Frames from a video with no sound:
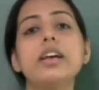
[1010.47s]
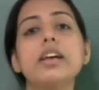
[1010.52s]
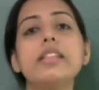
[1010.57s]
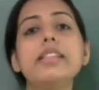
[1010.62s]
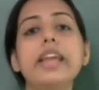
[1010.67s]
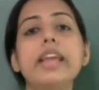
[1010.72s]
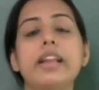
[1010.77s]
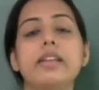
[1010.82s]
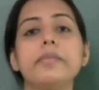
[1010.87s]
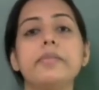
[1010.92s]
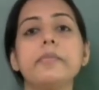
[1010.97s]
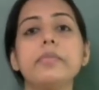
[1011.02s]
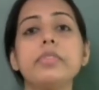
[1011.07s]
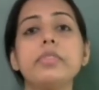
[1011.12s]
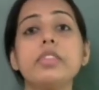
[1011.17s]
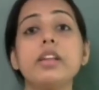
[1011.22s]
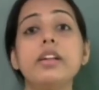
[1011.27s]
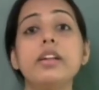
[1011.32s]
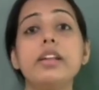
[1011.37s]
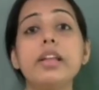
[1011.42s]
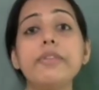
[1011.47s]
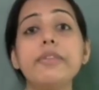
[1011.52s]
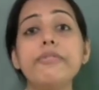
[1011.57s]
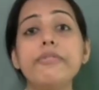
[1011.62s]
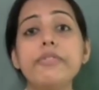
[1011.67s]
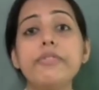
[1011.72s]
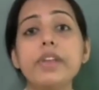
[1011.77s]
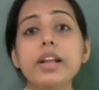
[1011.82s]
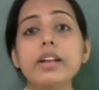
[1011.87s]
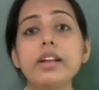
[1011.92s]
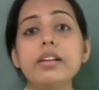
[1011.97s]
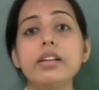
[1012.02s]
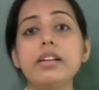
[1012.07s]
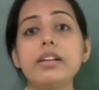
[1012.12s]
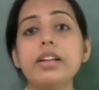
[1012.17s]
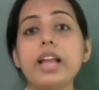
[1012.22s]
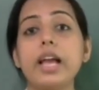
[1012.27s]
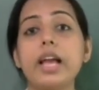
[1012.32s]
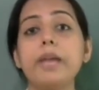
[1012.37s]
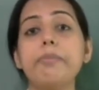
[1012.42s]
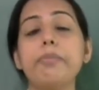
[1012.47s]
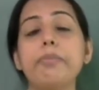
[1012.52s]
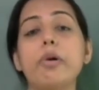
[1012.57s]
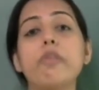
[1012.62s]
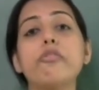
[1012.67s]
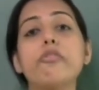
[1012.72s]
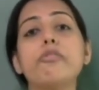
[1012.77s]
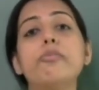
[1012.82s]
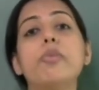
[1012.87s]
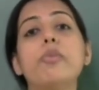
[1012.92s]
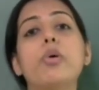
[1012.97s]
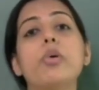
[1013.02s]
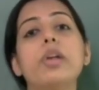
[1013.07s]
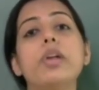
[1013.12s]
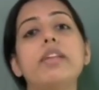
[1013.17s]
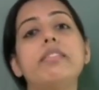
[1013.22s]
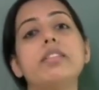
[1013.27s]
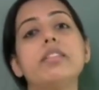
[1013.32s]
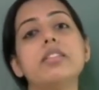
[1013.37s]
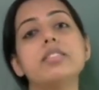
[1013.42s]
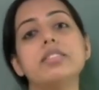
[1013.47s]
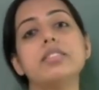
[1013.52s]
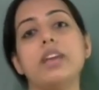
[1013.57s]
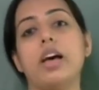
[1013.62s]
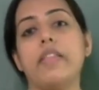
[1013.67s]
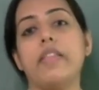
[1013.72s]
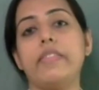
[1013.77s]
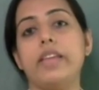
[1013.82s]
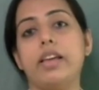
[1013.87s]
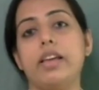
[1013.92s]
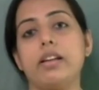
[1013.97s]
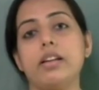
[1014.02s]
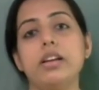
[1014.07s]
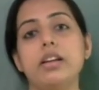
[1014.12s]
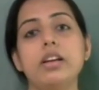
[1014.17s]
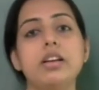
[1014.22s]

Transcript: Then different type of monitors are there.